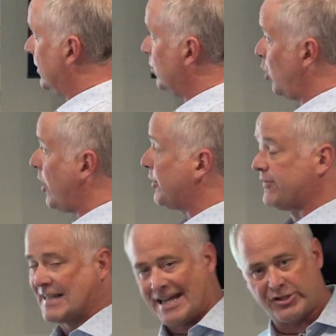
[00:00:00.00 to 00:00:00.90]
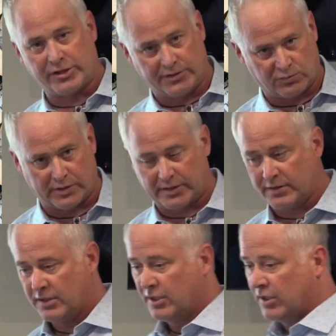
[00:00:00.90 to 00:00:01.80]
Rothification is what I
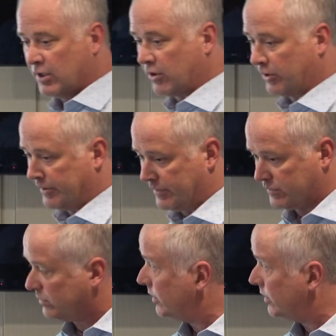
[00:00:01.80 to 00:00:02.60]
learned in this.